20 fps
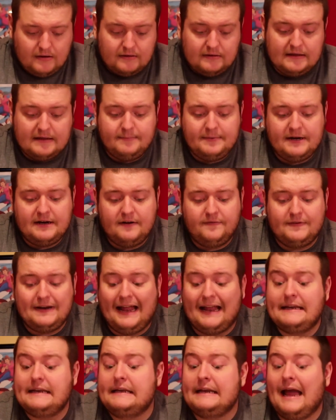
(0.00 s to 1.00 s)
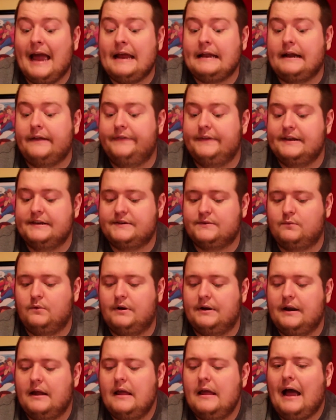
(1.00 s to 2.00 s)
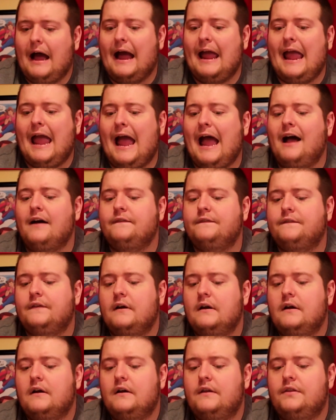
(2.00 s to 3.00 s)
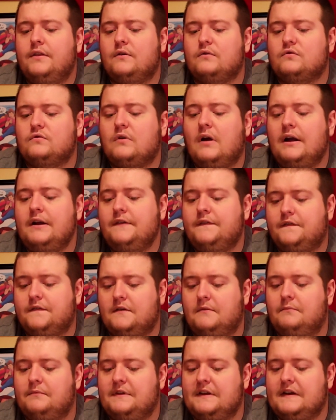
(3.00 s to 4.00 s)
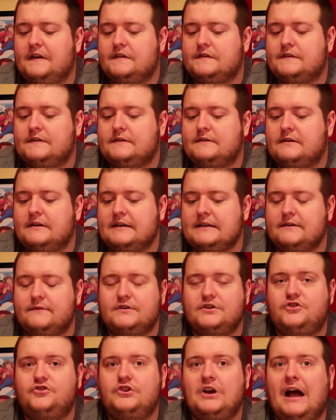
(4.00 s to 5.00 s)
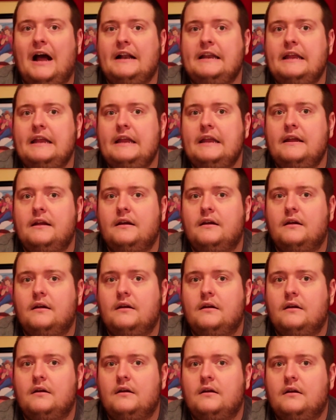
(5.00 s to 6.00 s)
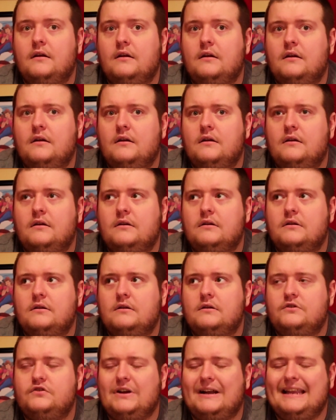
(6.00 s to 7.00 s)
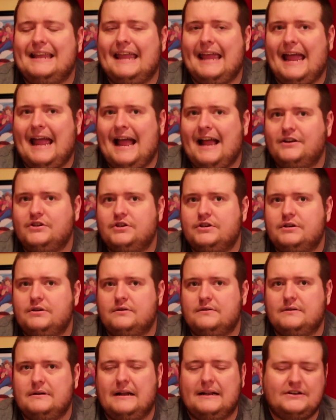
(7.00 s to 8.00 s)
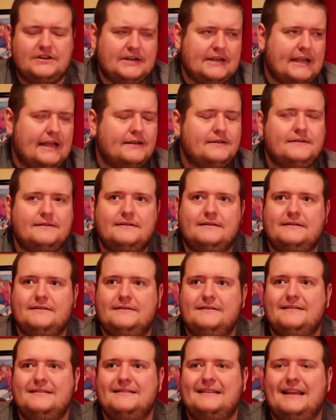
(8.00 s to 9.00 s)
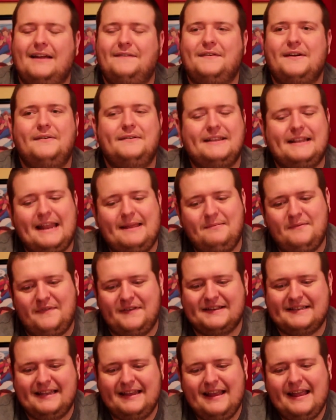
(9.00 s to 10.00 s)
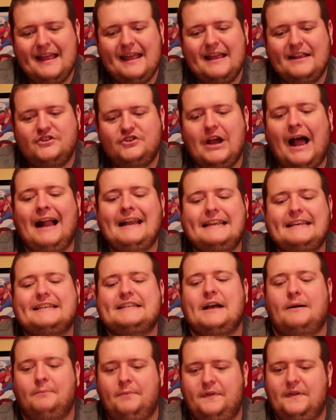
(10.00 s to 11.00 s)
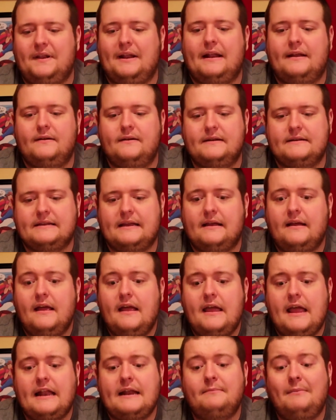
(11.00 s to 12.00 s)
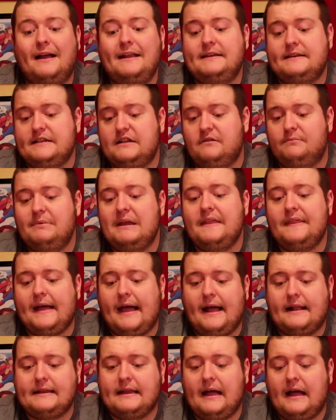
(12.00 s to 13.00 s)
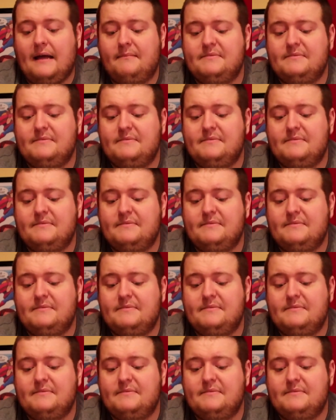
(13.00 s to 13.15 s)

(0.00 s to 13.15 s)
Limited of 99 on this one. I have the run from this because it was Johnny Cash, not Johnny Cash. I forget what the name of his Johnny something is that, and it might still be that guy.